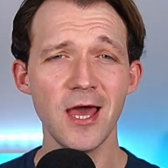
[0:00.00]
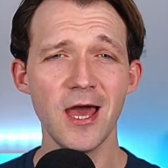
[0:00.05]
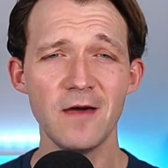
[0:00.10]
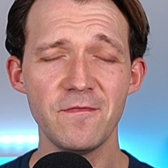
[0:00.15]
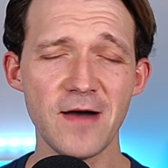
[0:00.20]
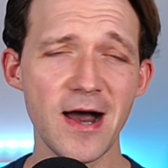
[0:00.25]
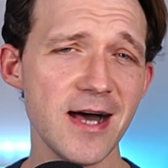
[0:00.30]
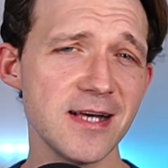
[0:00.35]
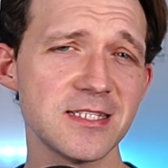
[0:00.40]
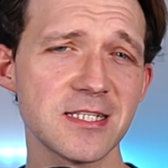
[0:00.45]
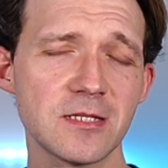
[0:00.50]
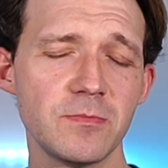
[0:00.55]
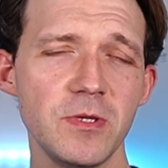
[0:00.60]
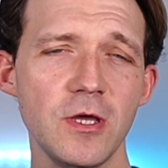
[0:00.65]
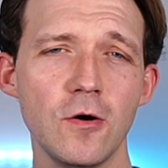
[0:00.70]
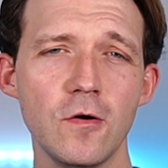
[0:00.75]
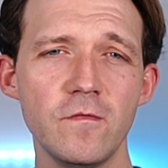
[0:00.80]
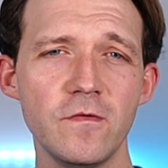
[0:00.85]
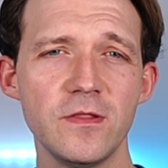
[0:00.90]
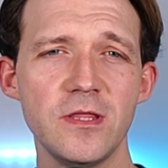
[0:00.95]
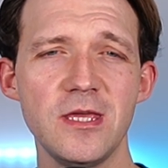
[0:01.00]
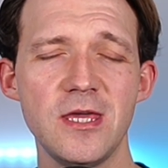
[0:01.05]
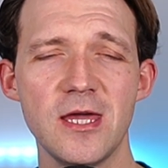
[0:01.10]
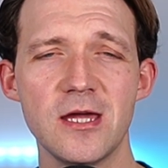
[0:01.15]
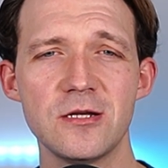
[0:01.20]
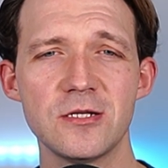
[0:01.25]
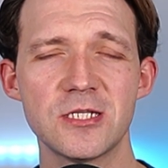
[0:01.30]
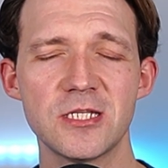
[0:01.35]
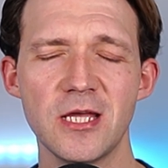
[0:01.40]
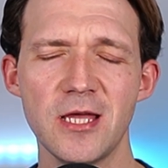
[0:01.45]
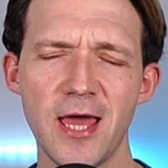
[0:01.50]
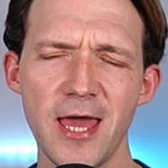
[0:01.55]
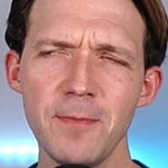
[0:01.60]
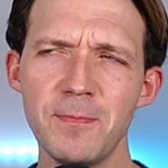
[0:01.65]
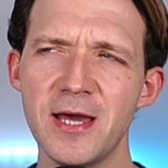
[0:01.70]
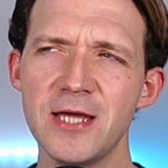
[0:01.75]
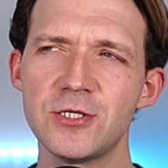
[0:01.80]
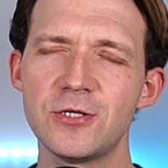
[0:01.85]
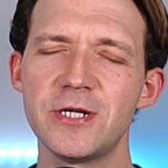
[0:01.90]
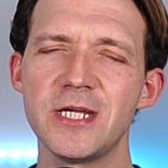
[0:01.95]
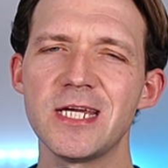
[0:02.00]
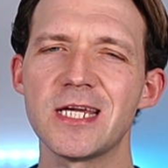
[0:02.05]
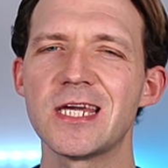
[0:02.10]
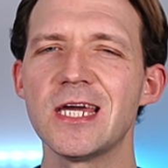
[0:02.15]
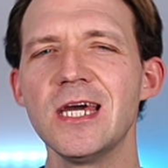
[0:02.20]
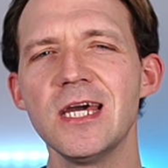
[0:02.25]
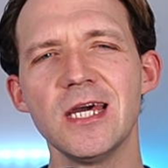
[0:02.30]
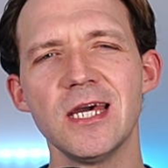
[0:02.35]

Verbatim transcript: have asked me over the years, hey Patrick,